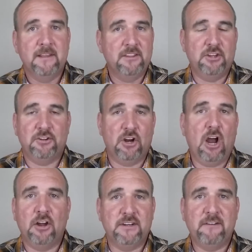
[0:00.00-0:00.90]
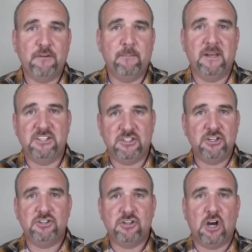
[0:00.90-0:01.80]
They're all different, but as
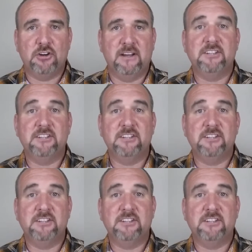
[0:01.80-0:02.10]
soon as you call your